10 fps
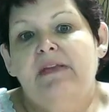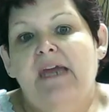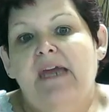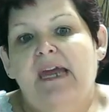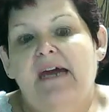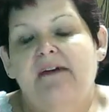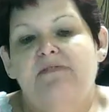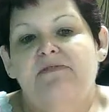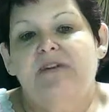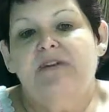have
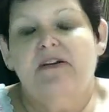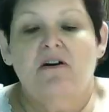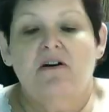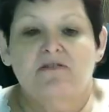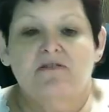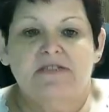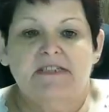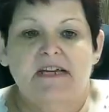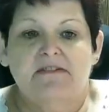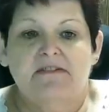an
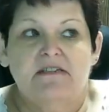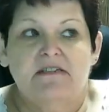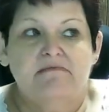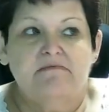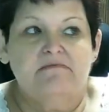ultrasound done.